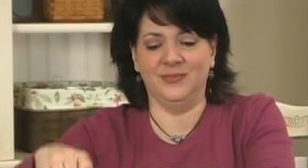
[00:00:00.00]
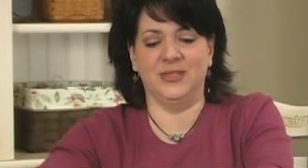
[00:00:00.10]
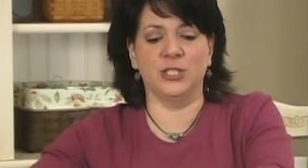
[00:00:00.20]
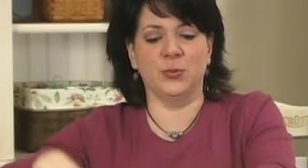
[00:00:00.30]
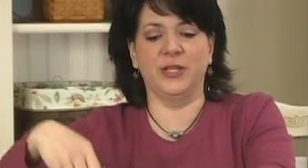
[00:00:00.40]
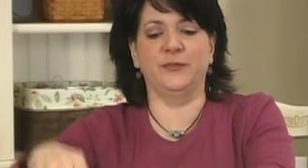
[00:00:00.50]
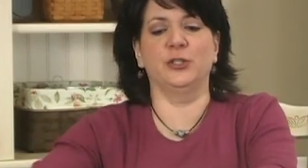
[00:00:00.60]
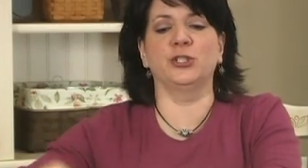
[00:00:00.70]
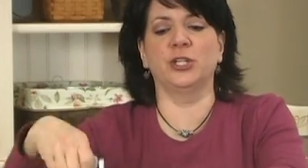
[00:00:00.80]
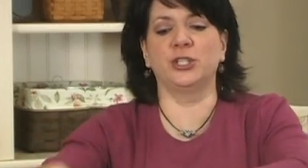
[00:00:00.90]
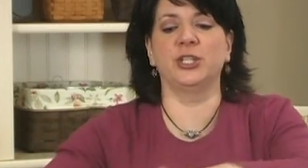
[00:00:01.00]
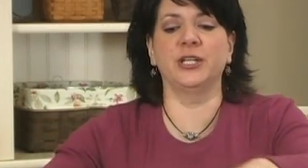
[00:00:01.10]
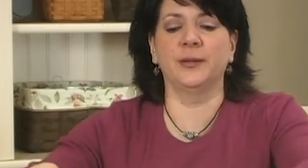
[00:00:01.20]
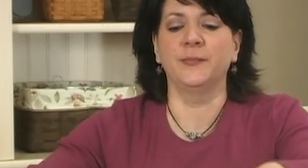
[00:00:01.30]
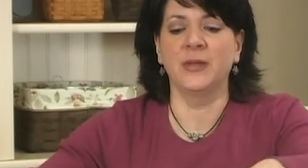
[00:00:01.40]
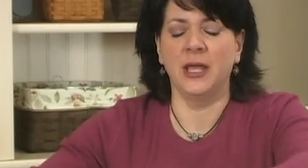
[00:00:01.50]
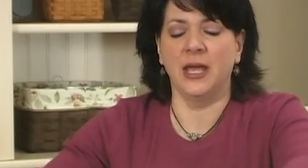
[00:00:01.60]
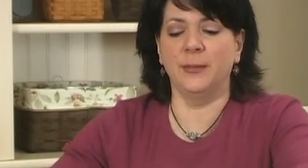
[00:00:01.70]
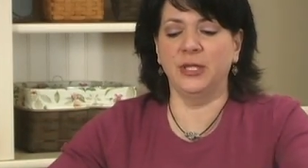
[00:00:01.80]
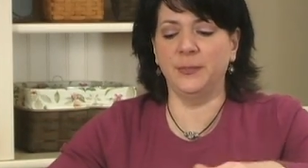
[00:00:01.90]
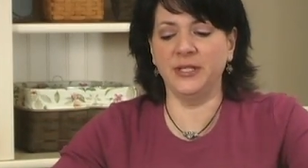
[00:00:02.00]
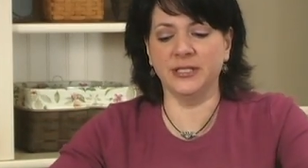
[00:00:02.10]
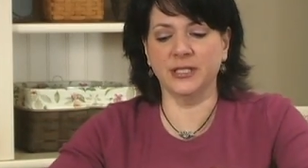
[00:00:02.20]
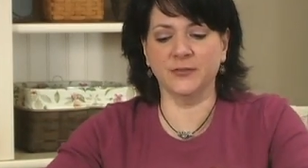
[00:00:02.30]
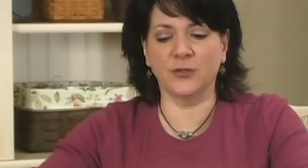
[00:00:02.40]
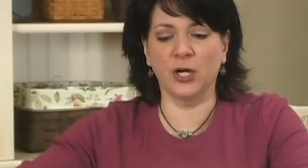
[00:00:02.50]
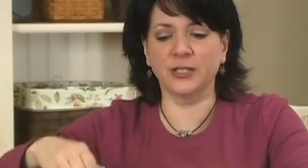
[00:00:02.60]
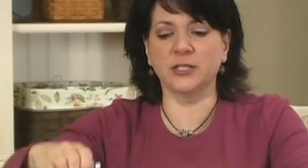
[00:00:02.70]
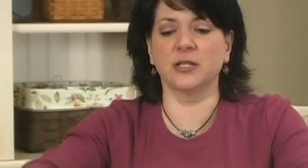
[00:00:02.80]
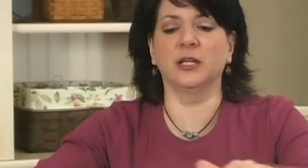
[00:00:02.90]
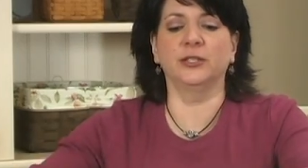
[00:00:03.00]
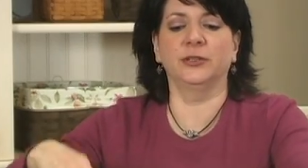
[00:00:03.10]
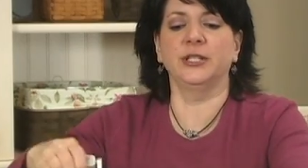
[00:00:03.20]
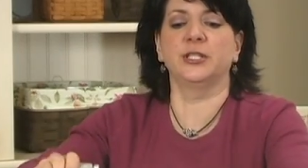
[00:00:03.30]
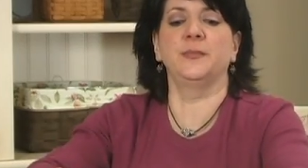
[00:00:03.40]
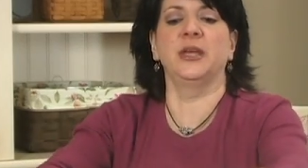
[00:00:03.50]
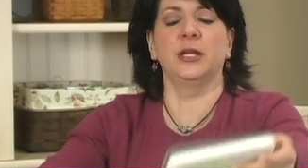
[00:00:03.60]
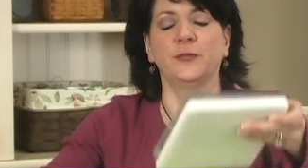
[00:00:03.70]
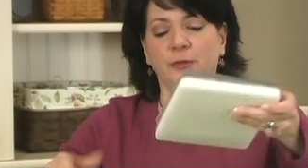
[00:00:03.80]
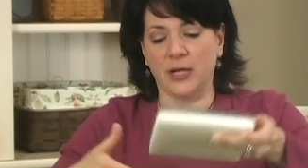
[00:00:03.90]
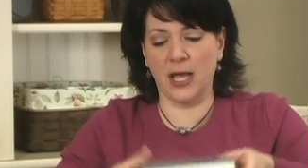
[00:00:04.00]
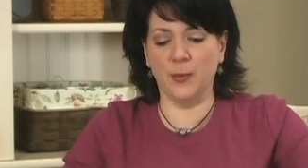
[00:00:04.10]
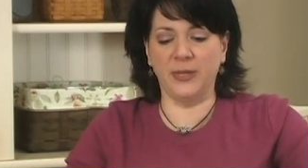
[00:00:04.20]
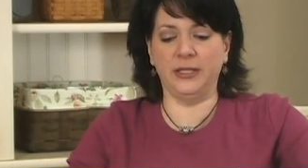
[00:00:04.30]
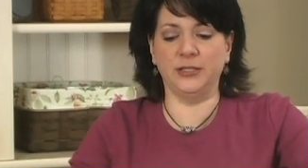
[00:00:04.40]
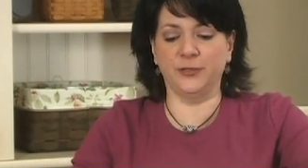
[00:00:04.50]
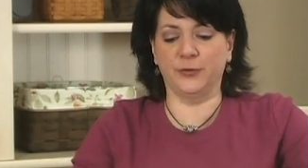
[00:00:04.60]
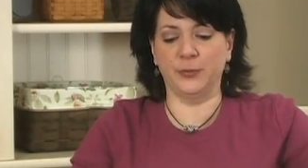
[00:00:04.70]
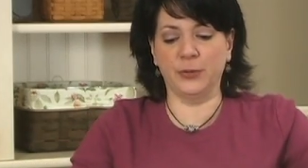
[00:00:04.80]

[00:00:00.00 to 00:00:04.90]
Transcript: This way, if you're judging how many pieces of cardstock you'll need to make for how many different